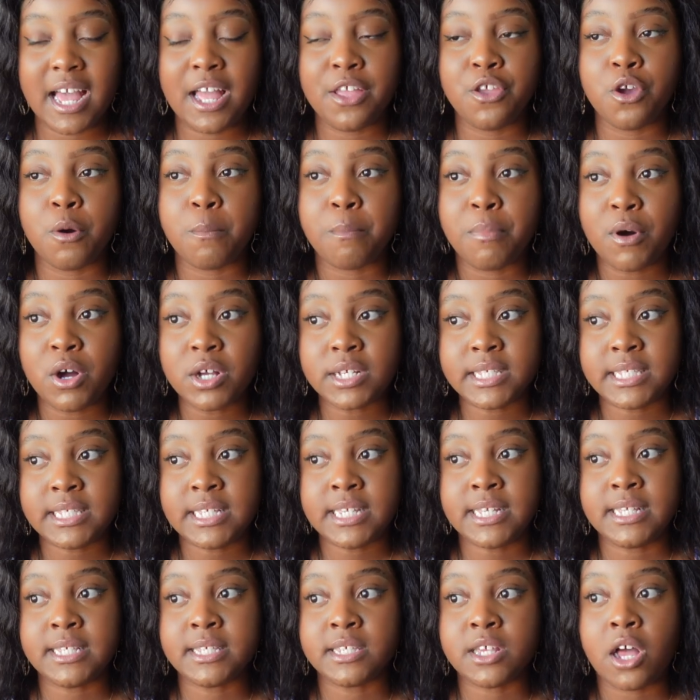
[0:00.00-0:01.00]
and your
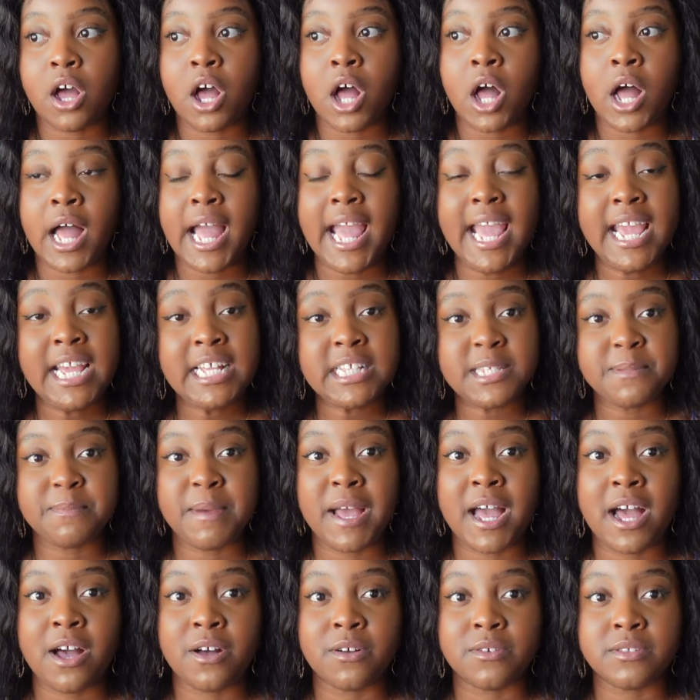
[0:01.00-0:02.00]
boxes are
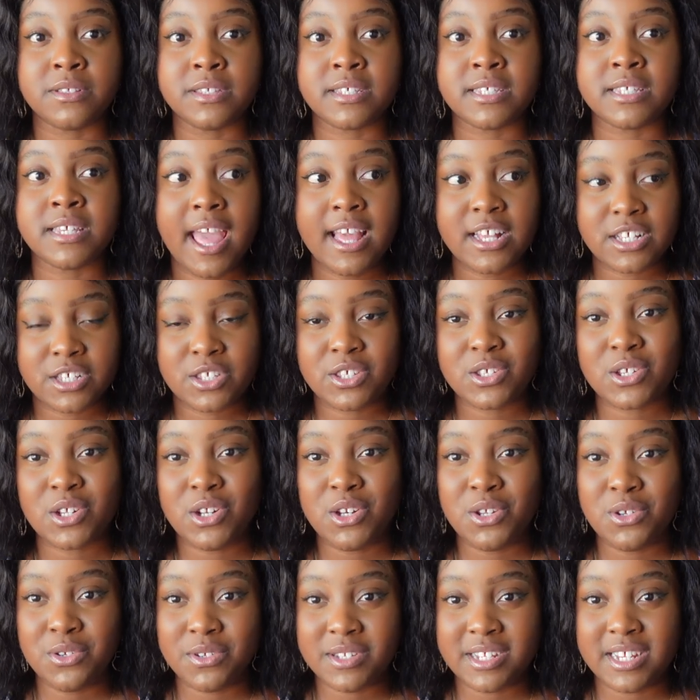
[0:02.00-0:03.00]
£8
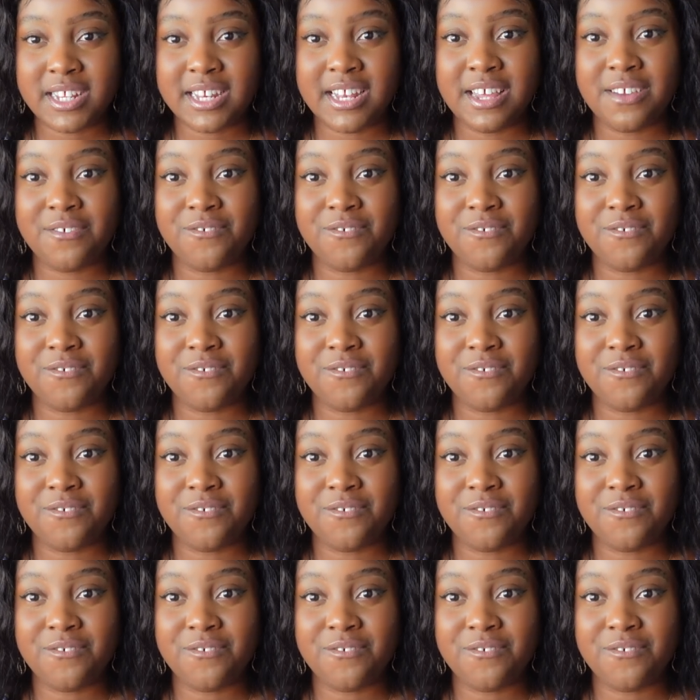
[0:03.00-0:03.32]
excluding